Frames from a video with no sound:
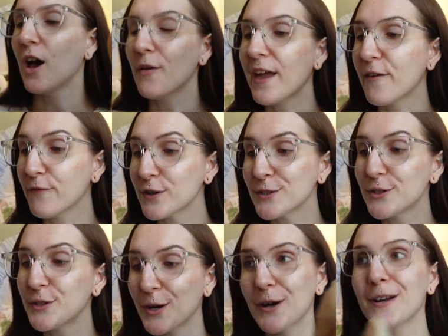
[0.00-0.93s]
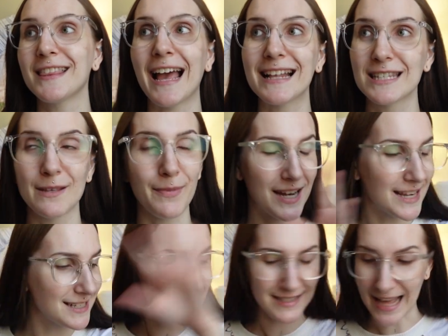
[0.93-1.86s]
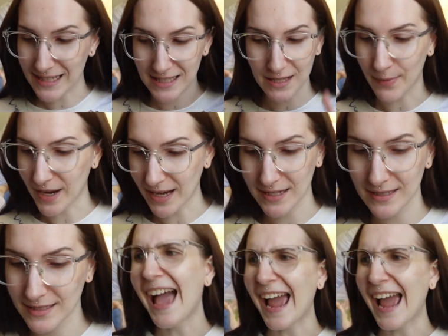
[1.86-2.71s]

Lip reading: Okay, for sure, that's the bunnies. That's the bunnies.